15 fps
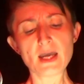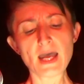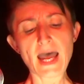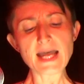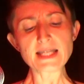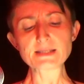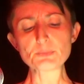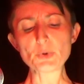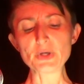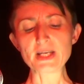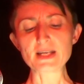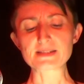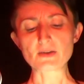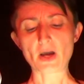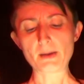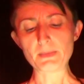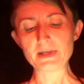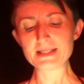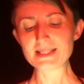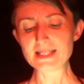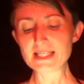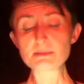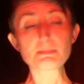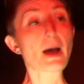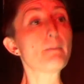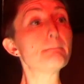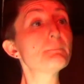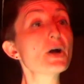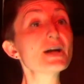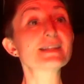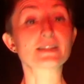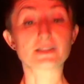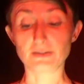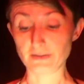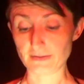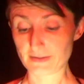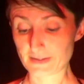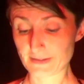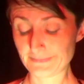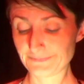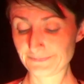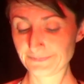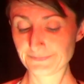Anne's morning assignment is about bicycles.